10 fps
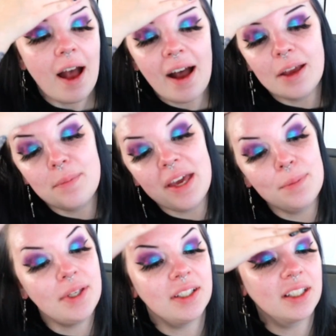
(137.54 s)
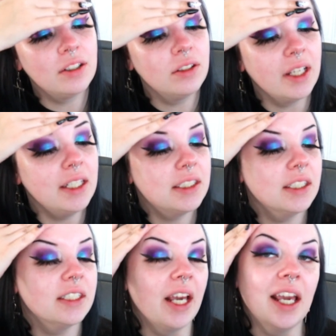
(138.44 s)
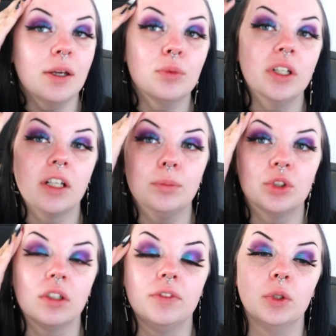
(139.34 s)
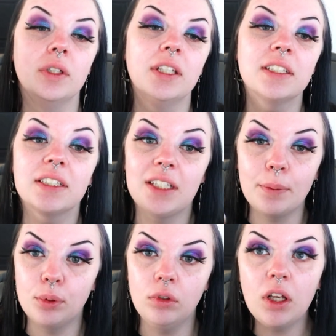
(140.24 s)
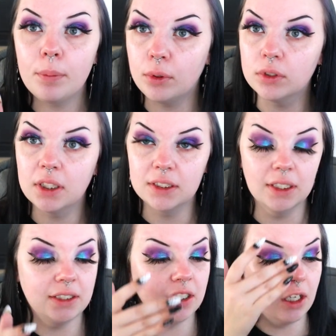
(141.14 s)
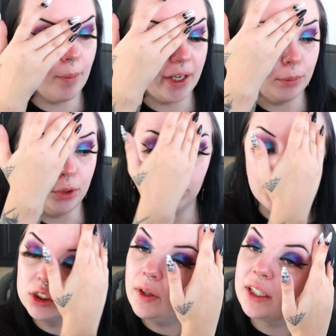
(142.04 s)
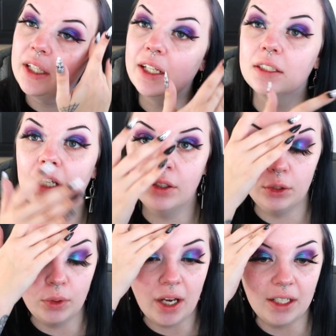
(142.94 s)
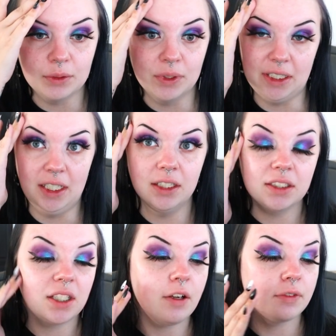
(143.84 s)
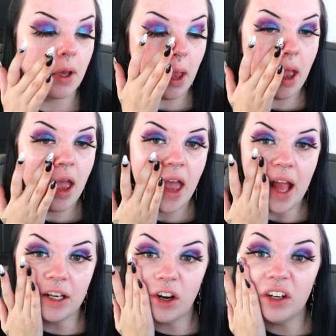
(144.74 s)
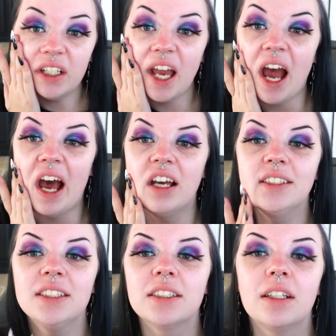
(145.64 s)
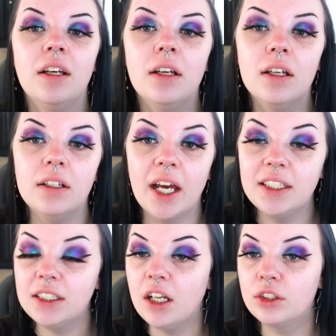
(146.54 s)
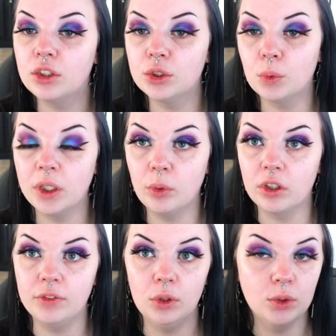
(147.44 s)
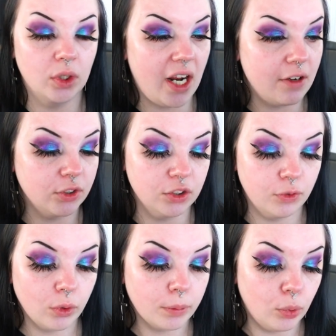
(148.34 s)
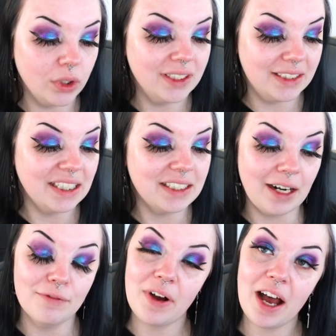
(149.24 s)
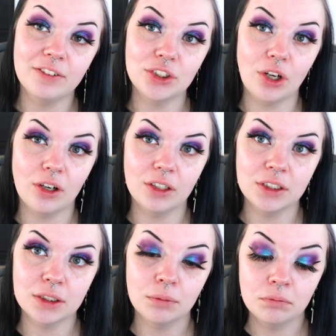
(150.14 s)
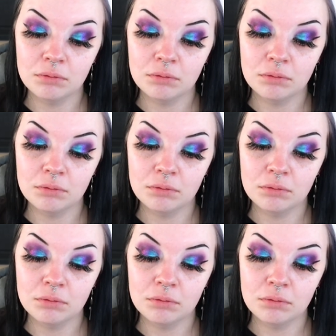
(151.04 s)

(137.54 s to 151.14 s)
I may be a little late to the game when it comes to reviewing this, because I pulled up Ulta's listing on my computer so I could like tell you guys what's in it and stuff. And it already has 1,921 reviews with an average of 4.6 out of 5 stars.